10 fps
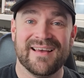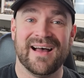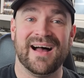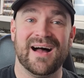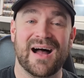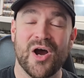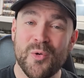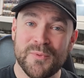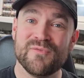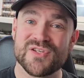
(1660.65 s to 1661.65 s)
I
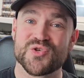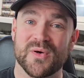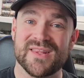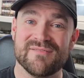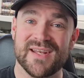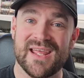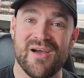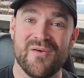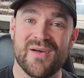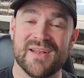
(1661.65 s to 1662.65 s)
hope you've enjoyed the
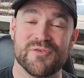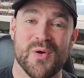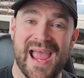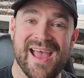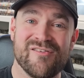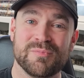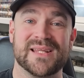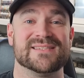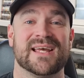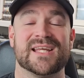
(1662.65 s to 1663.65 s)
video, and if you have,
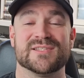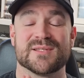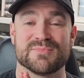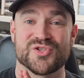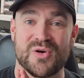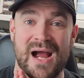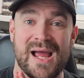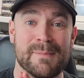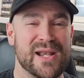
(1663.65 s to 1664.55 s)
please like and subscribe.